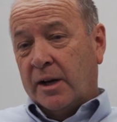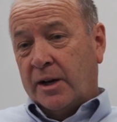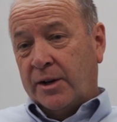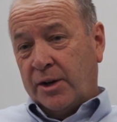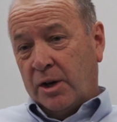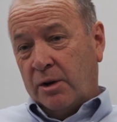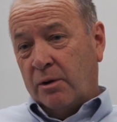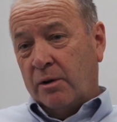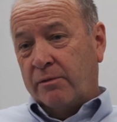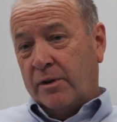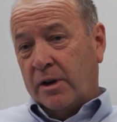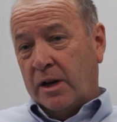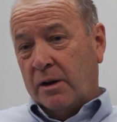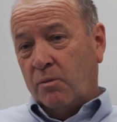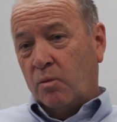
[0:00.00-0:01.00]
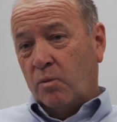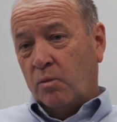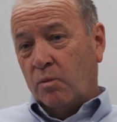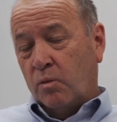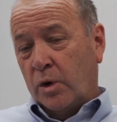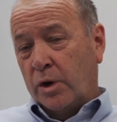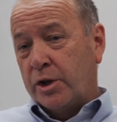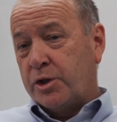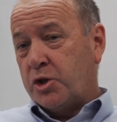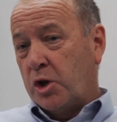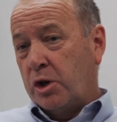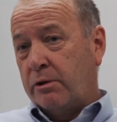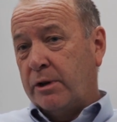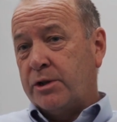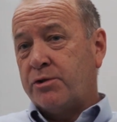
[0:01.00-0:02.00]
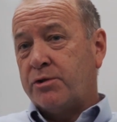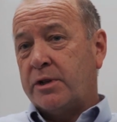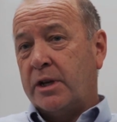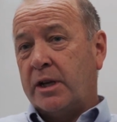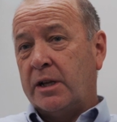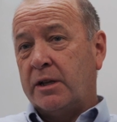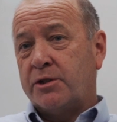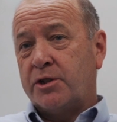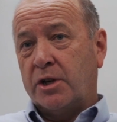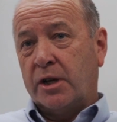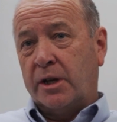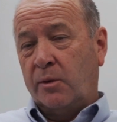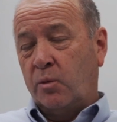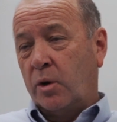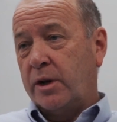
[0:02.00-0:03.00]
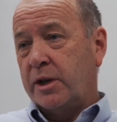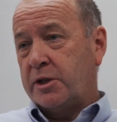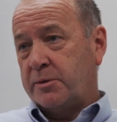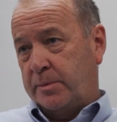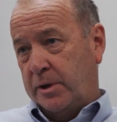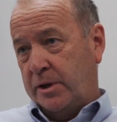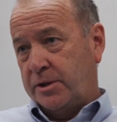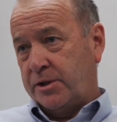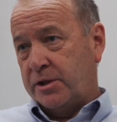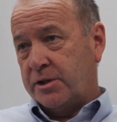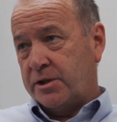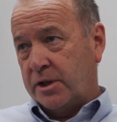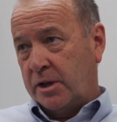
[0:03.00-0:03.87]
I know of 1 or 2 are interested, and certainly 1 has purchased.